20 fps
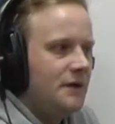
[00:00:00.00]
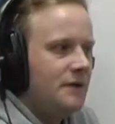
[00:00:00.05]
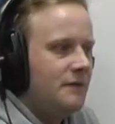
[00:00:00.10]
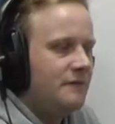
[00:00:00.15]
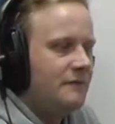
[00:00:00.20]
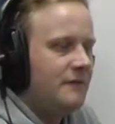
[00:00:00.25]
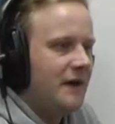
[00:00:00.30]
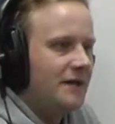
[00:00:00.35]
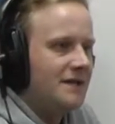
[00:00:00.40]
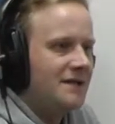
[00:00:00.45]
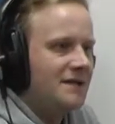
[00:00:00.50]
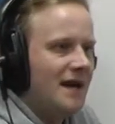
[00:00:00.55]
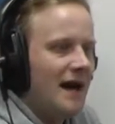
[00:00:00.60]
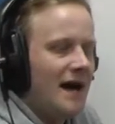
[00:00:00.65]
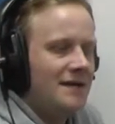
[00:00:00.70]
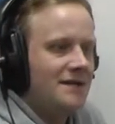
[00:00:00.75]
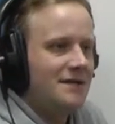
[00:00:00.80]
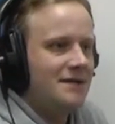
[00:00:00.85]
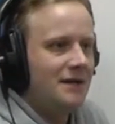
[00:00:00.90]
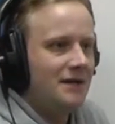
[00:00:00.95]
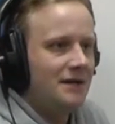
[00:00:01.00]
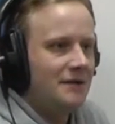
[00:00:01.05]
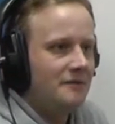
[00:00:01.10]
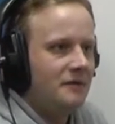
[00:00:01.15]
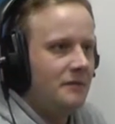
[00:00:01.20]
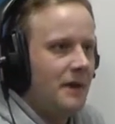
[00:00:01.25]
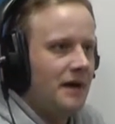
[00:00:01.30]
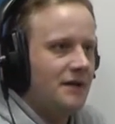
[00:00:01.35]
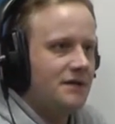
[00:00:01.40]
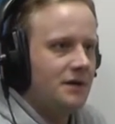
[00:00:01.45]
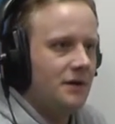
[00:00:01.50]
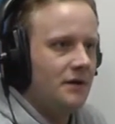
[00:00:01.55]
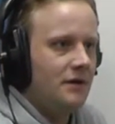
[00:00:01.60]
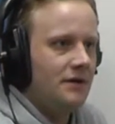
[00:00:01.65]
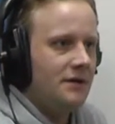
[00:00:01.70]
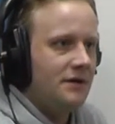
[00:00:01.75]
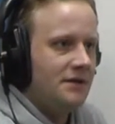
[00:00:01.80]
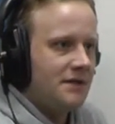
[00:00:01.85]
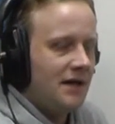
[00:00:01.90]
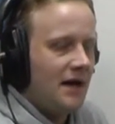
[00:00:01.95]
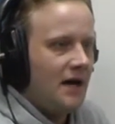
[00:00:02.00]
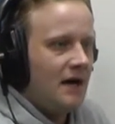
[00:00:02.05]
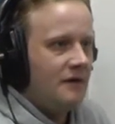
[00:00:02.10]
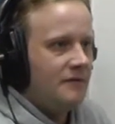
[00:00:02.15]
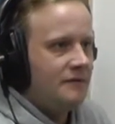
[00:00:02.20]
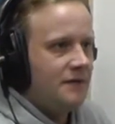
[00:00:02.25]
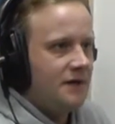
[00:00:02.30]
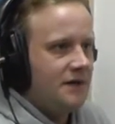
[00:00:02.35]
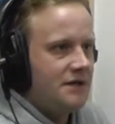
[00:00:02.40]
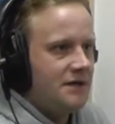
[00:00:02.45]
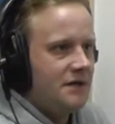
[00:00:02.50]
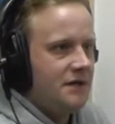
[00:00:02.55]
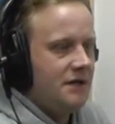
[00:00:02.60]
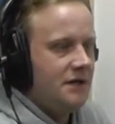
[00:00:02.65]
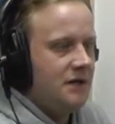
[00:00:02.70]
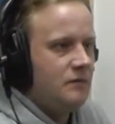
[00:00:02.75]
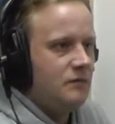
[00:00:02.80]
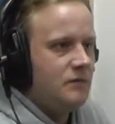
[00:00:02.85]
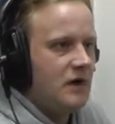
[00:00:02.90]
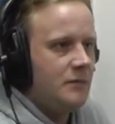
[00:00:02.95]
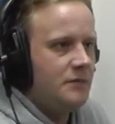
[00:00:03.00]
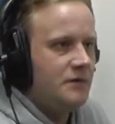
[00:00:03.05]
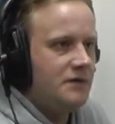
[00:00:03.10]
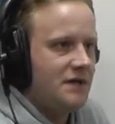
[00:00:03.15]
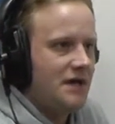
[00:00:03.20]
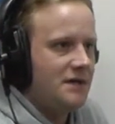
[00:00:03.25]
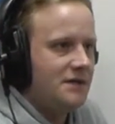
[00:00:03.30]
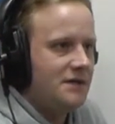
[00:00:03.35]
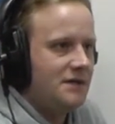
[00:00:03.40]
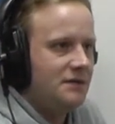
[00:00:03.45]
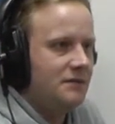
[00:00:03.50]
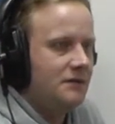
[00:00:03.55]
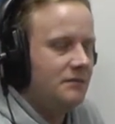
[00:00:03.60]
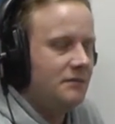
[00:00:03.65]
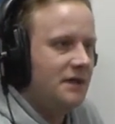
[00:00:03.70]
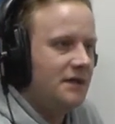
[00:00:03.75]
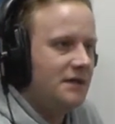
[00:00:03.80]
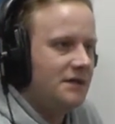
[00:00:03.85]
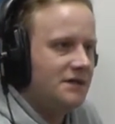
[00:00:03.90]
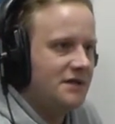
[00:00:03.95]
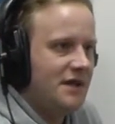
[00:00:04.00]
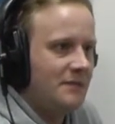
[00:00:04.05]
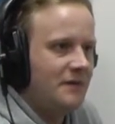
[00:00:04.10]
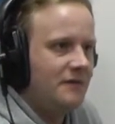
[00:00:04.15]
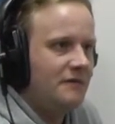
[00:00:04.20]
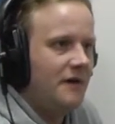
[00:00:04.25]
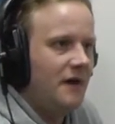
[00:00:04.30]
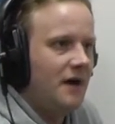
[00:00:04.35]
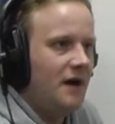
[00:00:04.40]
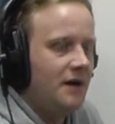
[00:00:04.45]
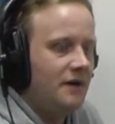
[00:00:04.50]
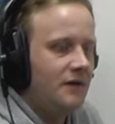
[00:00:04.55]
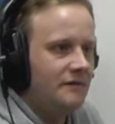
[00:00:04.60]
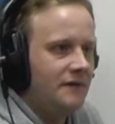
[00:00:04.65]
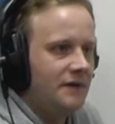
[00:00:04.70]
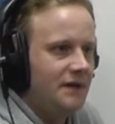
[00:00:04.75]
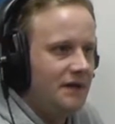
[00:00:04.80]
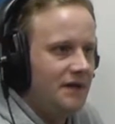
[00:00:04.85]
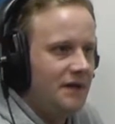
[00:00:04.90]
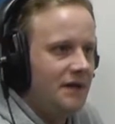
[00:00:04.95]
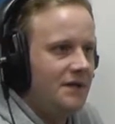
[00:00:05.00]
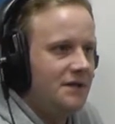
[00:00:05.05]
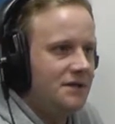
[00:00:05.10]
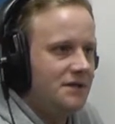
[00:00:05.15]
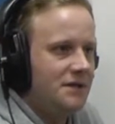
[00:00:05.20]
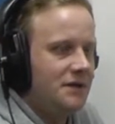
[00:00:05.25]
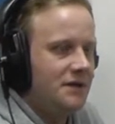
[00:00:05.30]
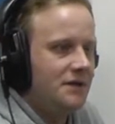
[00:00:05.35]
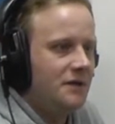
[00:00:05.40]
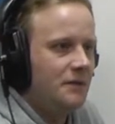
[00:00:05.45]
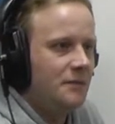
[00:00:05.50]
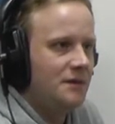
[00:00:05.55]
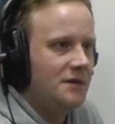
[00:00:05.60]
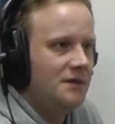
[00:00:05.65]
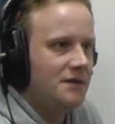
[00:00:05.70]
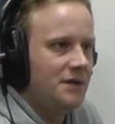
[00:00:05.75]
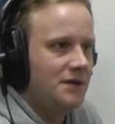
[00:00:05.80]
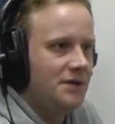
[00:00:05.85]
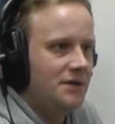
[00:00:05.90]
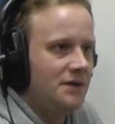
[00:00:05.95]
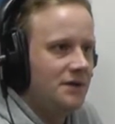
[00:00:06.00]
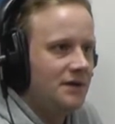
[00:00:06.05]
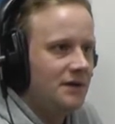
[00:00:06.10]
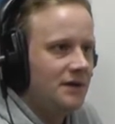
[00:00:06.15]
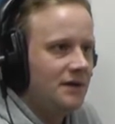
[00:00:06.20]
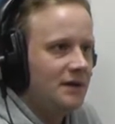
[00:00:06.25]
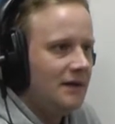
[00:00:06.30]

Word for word: fantastic for Manx hockey to have a team representing them in the semi-final of an EHC competition